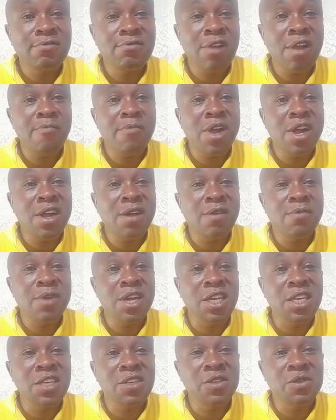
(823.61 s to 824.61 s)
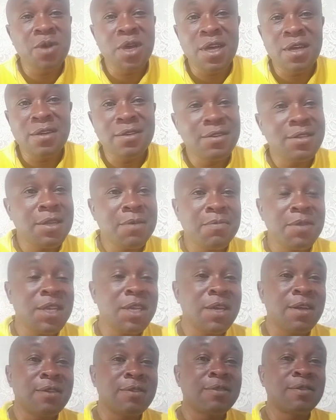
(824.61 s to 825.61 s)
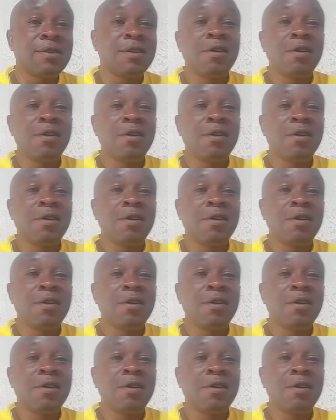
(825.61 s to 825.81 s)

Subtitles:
ama kichwa, something else.